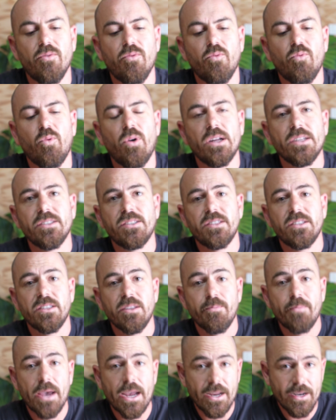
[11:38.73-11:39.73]
Once
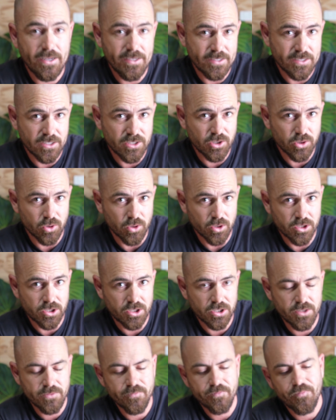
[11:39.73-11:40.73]
the bait is
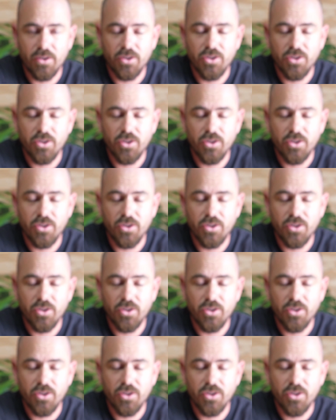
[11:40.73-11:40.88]
exhausted,